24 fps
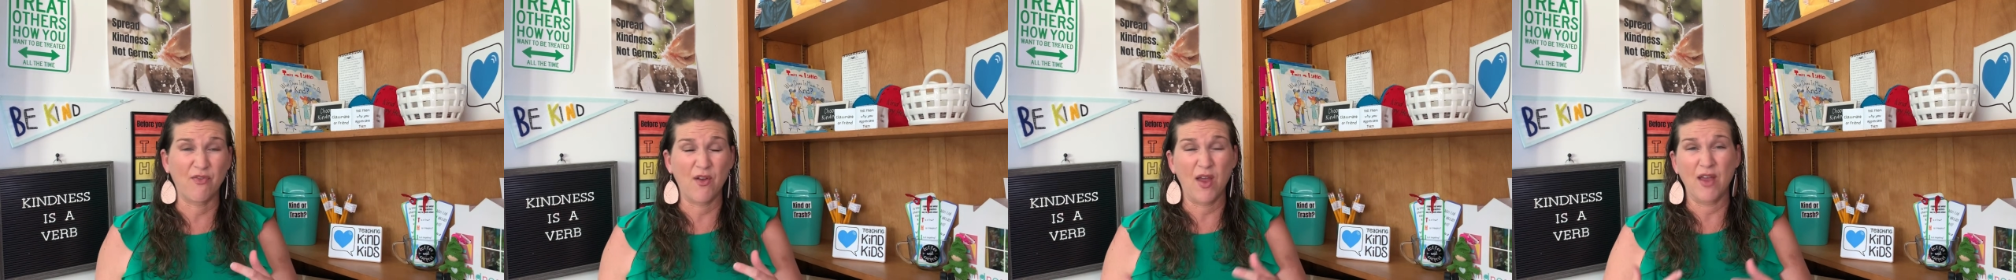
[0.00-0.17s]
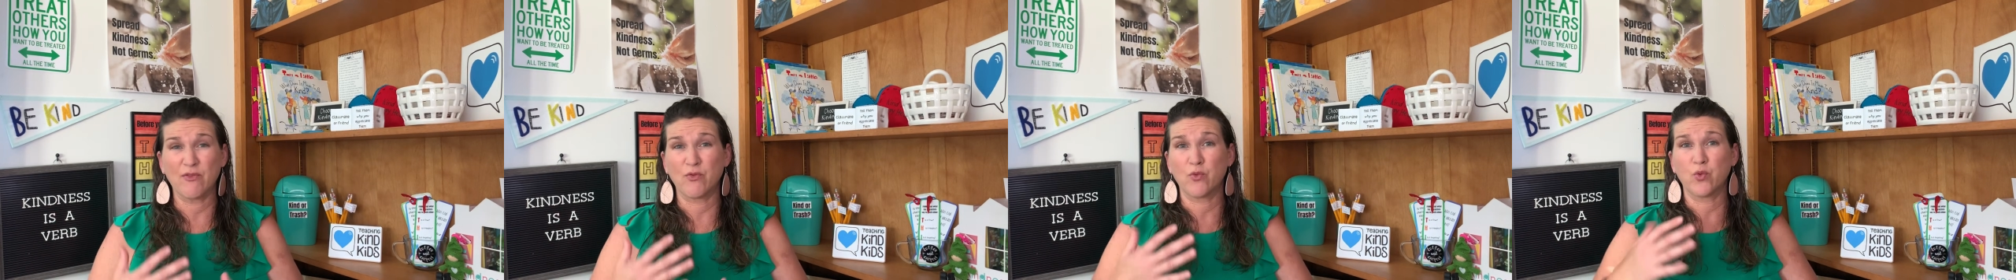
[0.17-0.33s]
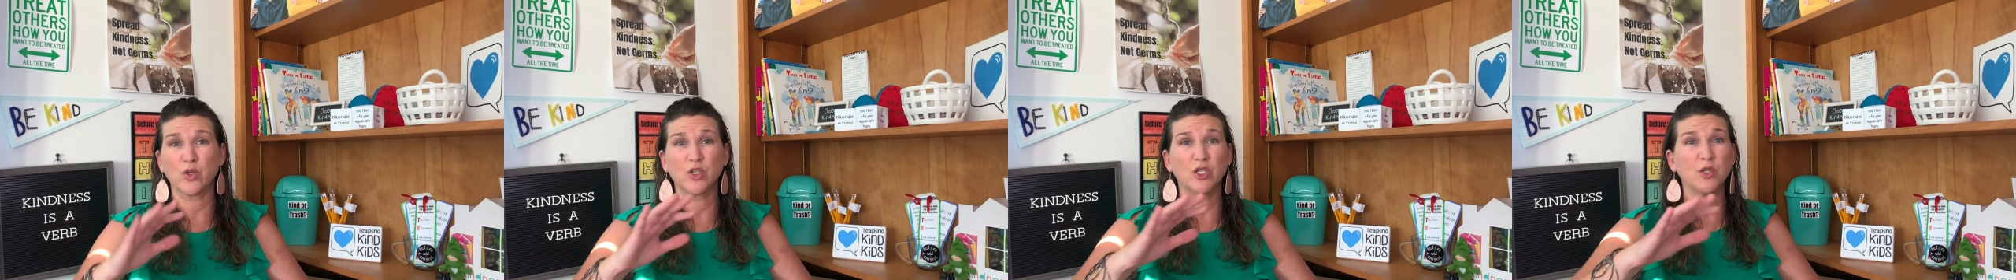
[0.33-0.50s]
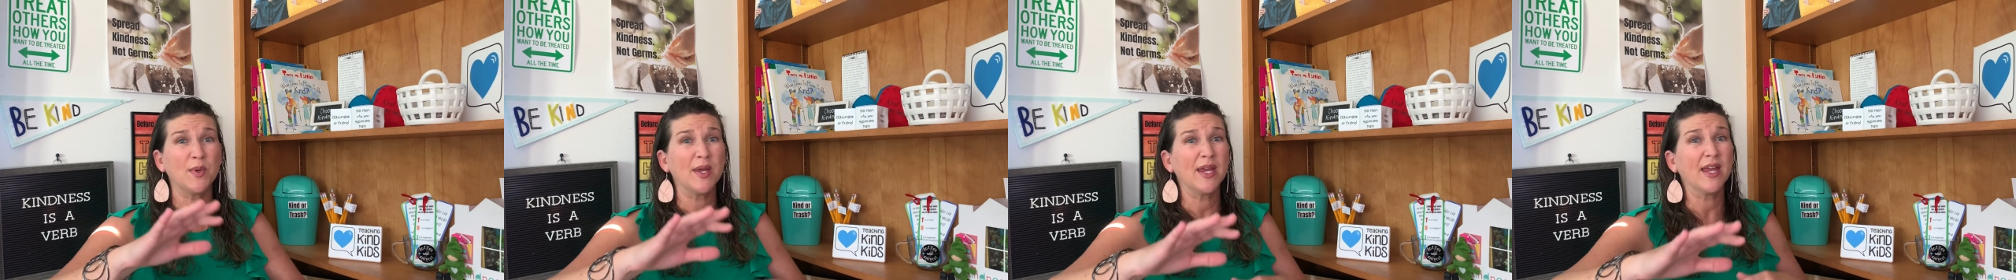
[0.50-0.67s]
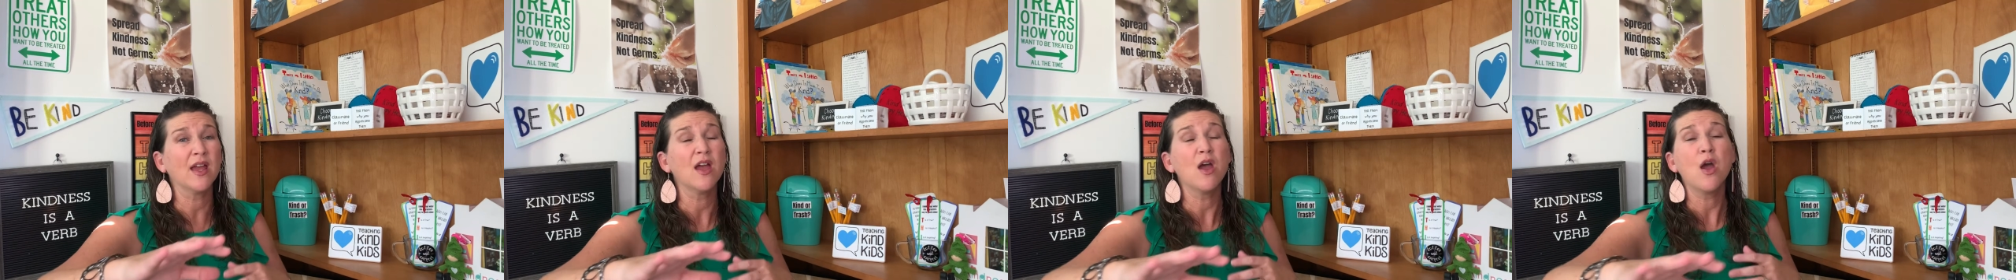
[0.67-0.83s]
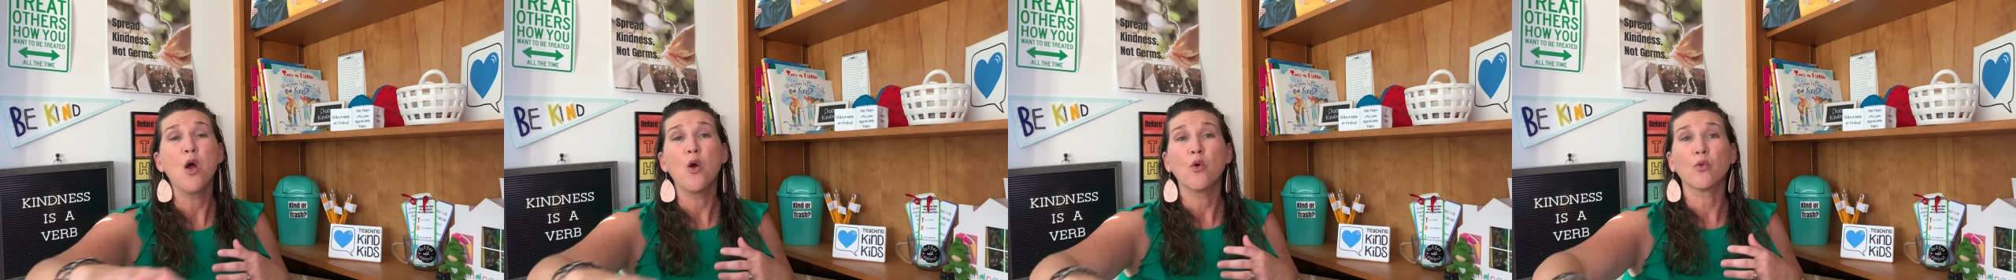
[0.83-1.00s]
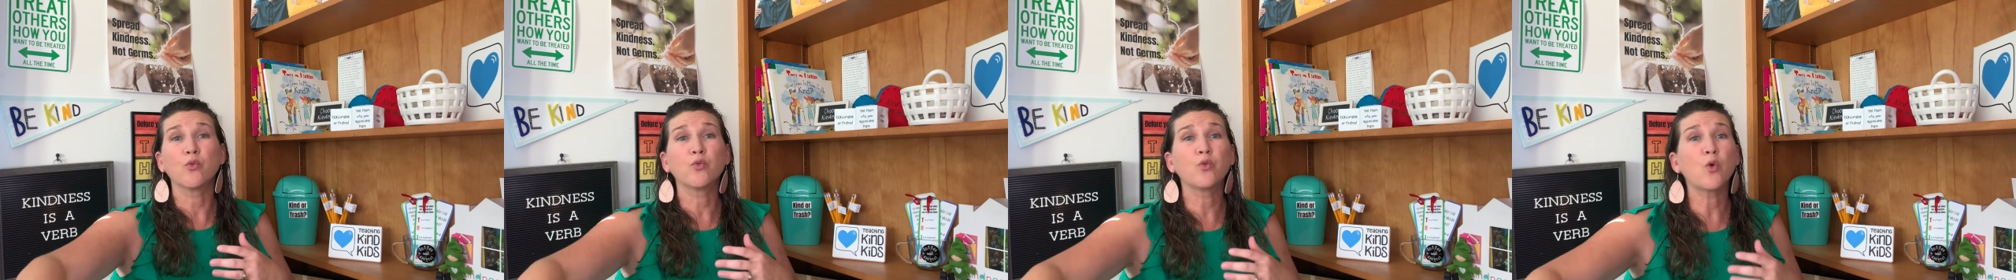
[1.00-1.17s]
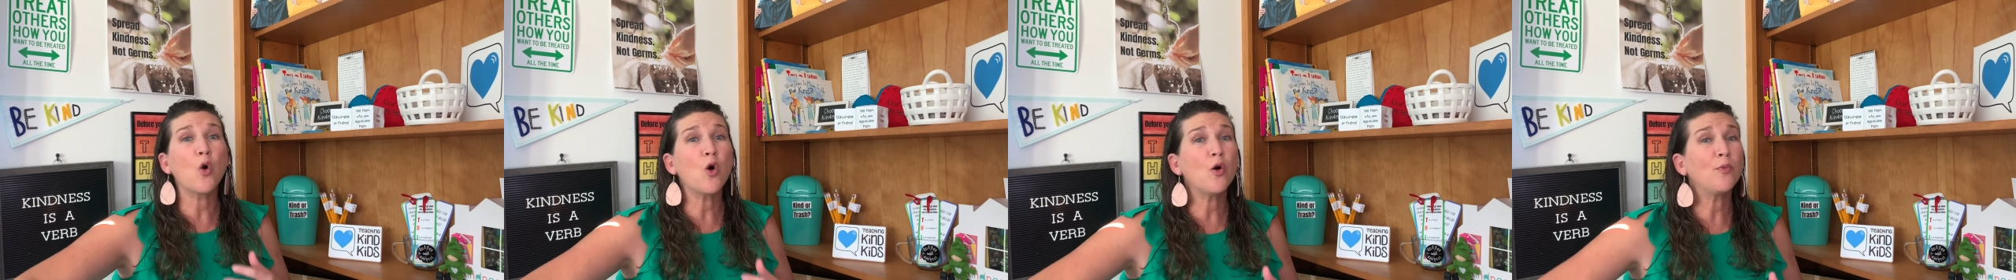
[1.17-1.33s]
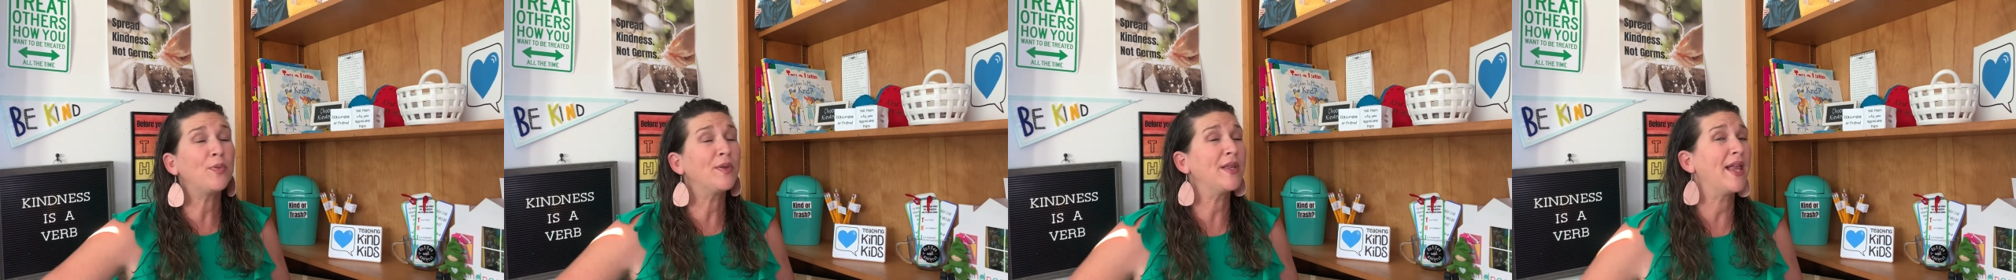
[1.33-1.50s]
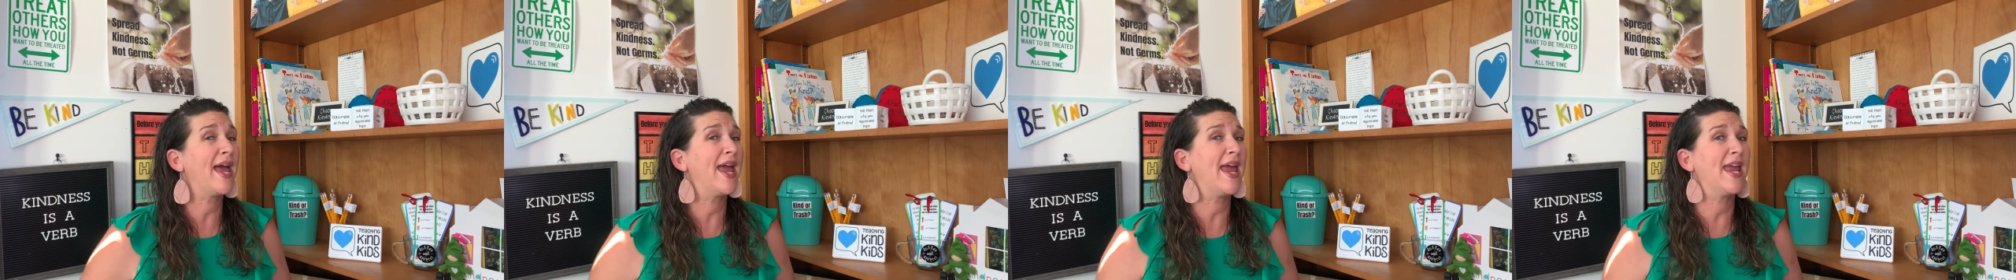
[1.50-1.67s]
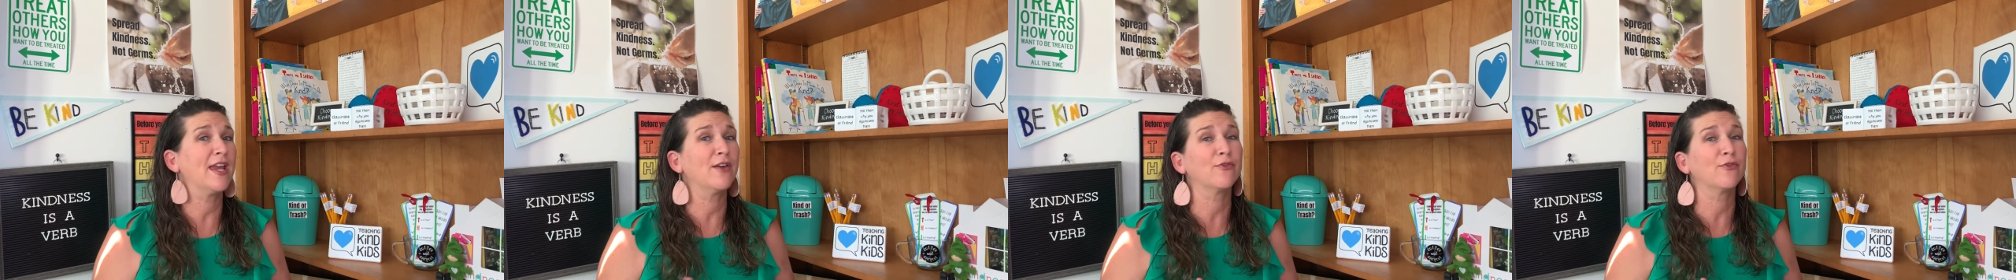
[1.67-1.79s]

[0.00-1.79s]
if we're doing role playing,